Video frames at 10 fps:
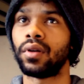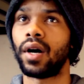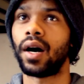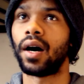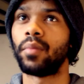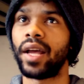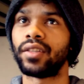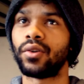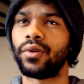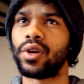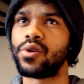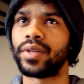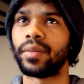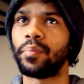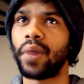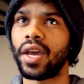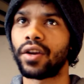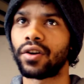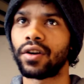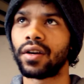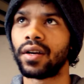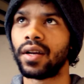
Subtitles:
Antonio is a baker,